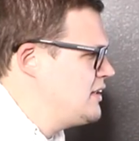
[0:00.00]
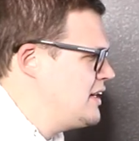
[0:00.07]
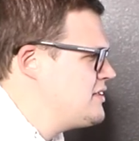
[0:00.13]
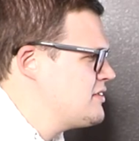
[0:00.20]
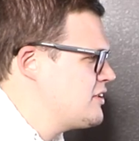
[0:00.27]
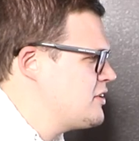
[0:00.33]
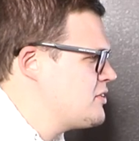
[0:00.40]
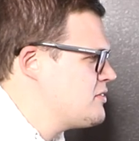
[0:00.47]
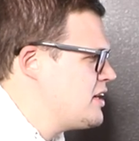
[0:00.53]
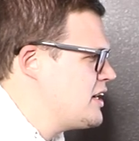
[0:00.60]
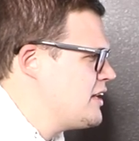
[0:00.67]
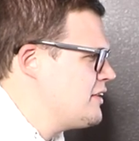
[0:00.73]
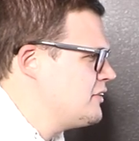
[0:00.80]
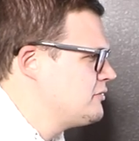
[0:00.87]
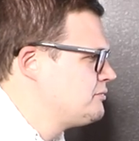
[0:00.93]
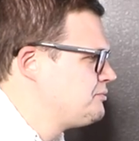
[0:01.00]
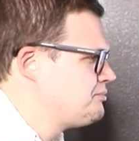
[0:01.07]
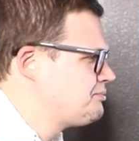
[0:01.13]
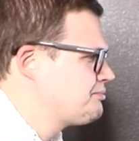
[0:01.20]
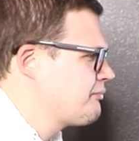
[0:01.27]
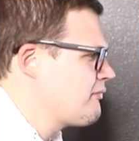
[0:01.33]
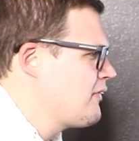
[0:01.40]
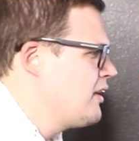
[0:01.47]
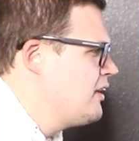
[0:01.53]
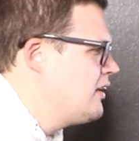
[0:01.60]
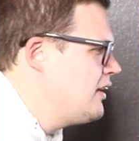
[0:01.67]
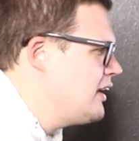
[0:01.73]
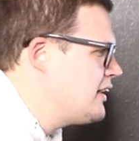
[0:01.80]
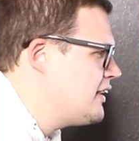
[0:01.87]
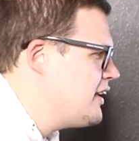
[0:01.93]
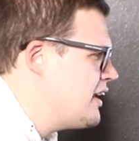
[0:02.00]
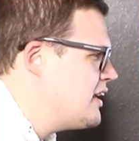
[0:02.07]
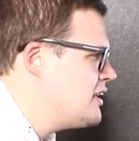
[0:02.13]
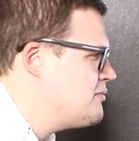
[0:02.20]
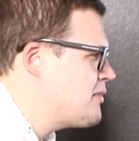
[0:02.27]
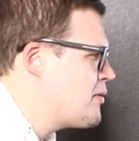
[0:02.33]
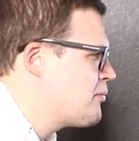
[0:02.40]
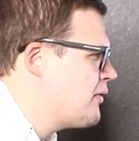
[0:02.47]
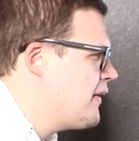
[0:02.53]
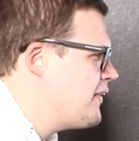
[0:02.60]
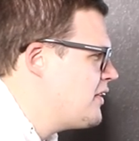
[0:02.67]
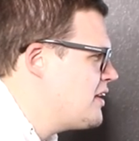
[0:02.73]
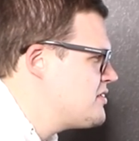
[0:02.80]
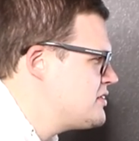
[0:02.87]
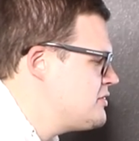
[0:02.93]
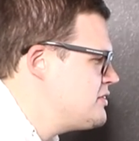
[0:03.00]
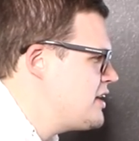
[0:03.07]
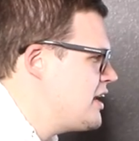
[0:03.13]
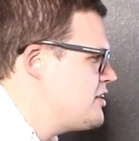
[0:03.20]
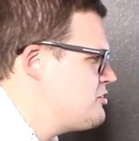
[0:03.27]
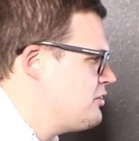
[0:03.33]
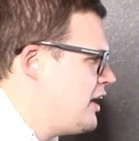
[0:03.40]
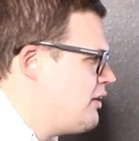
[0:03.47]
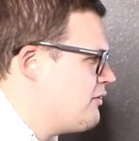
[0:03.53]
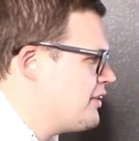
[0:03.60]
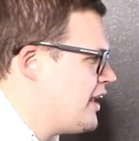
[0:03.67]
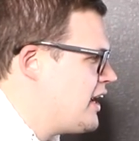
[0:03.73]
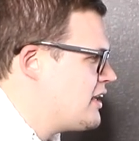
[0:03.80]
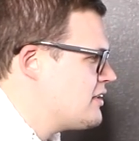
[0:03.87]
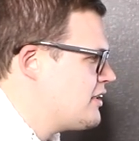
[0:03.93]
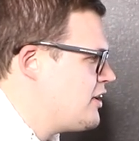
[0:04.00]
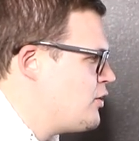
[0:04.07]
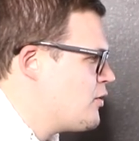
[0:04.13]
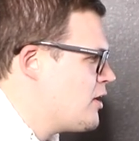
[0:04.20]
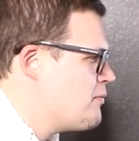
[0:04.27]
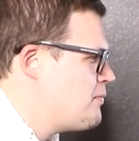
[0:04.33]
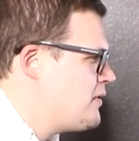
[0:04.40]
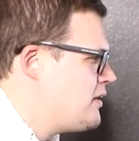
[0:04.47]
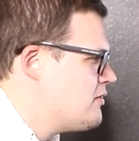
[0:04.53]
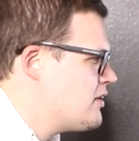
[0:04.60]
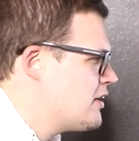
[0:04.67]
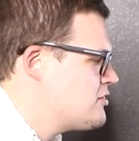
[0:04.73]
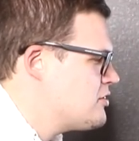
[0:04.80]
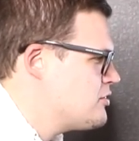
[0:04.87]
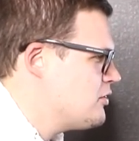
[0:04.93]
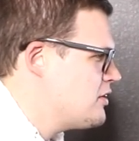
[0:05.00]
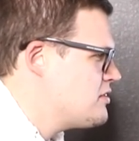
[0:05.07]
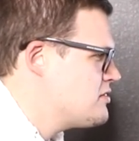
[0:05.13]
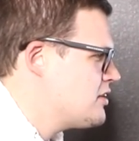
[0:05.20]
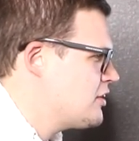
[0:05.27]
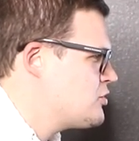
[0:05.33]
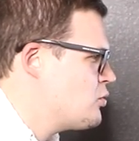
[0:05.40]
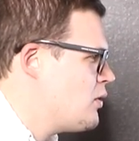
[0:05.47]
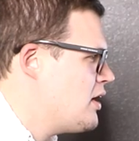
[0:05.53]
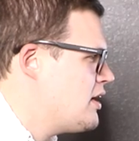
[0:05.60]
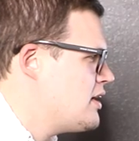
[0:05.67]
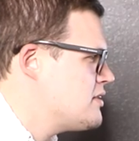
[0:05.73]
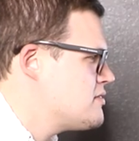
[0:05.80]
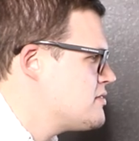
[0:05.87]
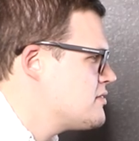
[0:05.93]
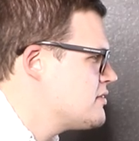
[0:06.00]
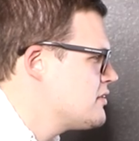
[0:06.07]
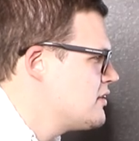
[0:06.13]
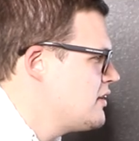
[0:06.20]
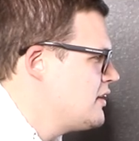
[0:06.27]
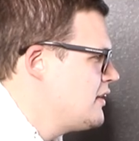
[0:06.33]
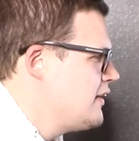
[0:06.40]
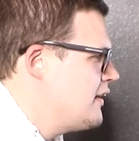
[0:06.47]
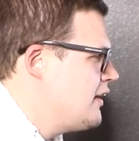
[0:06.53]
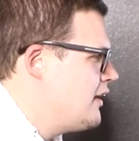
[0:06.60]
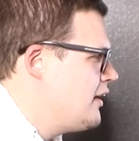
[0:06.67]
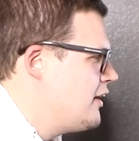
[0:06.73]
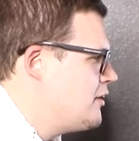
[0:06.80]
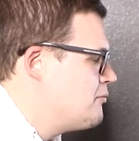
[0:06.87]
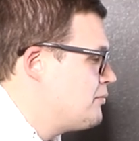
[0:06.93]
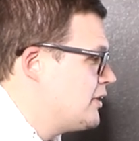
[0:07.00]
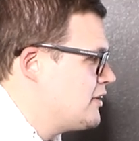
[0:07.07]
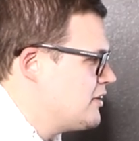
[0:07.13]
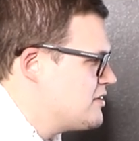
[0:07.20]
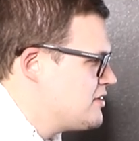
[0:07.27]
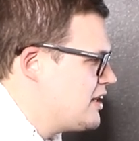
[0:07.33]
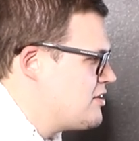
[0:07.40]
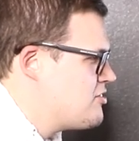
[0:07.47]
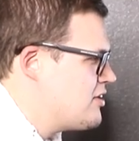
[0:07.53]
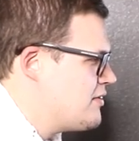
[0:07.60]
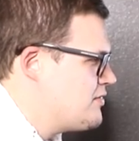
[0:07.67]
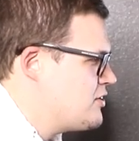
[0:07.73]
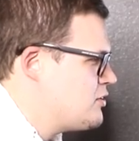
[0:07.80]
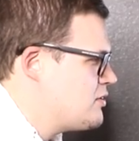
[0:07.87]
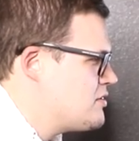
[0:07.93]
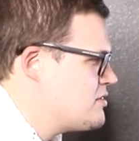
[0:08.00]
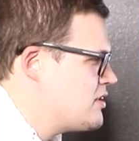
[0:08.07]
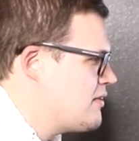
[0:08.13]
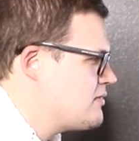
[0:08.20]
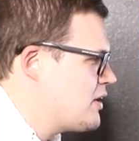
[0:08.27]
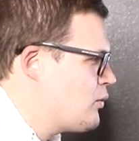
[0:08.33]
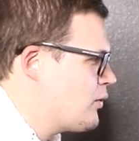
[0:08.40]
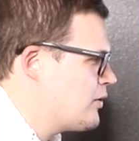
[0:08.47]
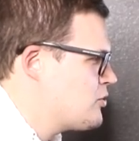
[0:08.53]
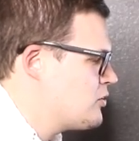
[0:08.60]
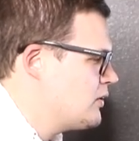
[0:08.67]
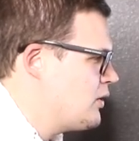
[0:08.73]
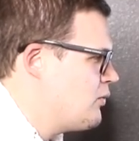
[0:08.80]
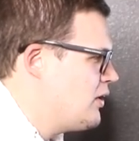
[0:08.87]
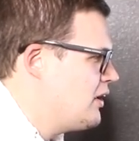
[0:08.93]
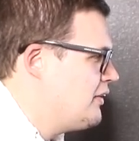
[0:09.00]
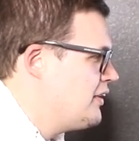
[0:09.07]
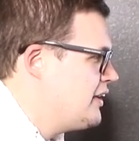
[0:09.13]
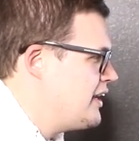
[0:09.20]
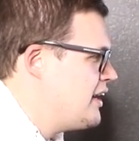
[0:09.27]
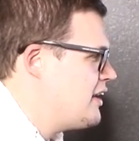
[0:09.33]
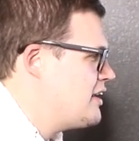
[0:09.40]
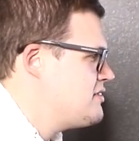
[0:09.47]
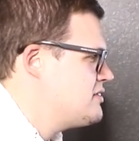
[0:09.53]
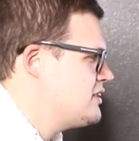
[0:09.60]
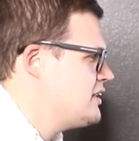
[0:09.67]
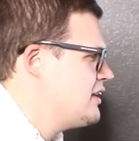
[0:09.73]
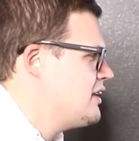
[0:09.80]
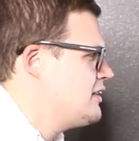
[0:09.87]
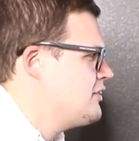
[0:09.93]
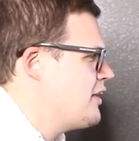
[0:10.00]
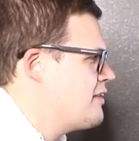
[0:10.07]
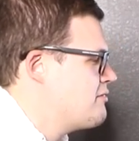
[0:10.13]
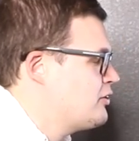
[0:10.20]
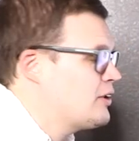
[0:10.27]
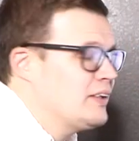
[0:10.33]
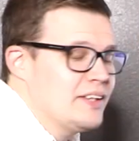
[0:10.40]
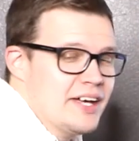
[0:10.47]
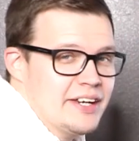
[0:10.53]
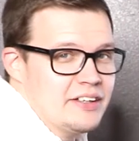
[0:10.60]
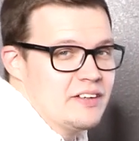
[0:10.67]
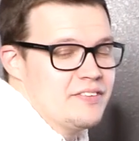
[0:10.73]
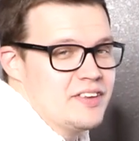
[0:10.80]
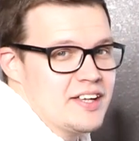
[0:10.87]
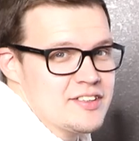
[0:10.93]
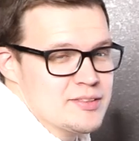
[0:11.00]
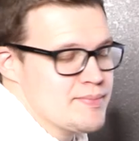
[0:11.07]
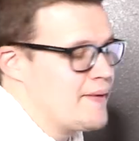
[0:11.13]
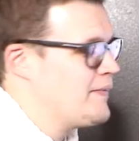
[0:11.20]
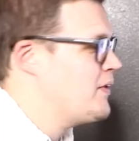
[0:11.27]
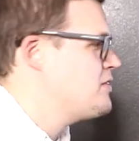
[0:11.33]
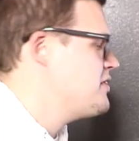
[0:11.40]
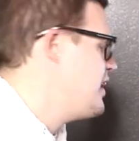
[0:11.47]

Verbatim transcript: It's a good radio. And Ken, my brother has a new Yaesu 818 QRP rig, so it's only 6 watts. Um, but it does HF2 and 70. It works really well. Yeah, I said uh, I've heard a lot of good things about those